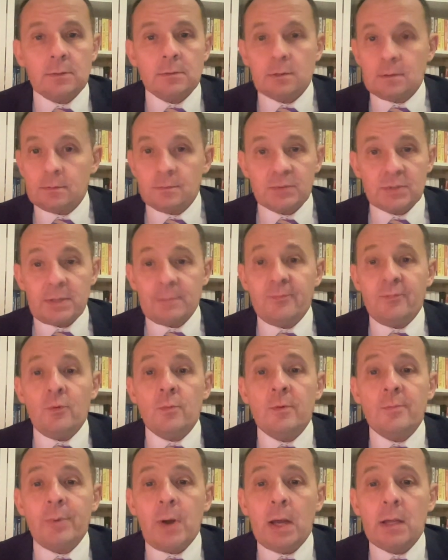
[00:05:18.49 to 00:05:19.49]
or some
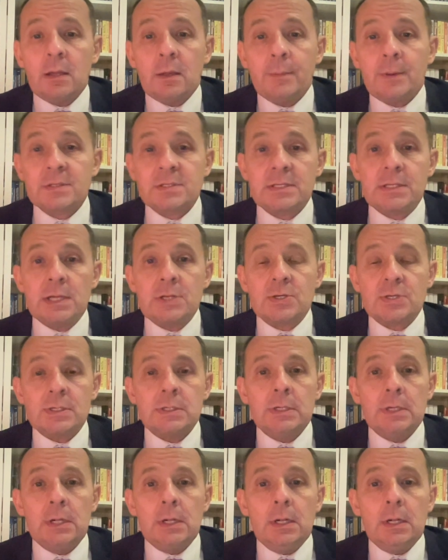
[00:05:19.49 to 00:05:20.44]
form of pilot incapacitation,